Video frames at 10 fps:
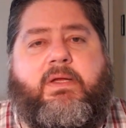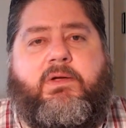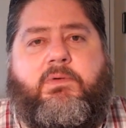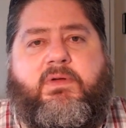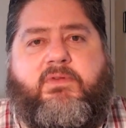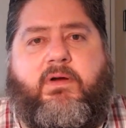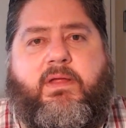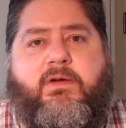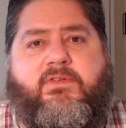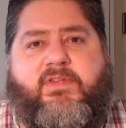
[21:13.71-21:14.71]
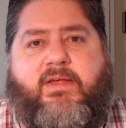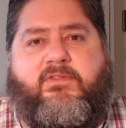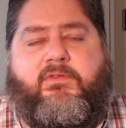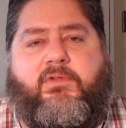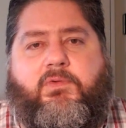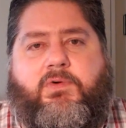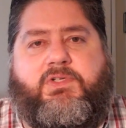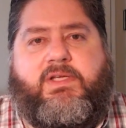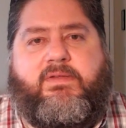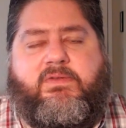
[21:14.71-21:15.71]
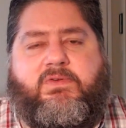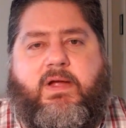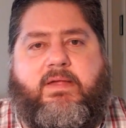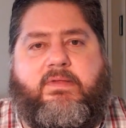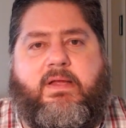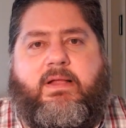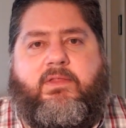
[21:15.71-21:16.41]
who is our intercessor, the Lord Jesus Christ,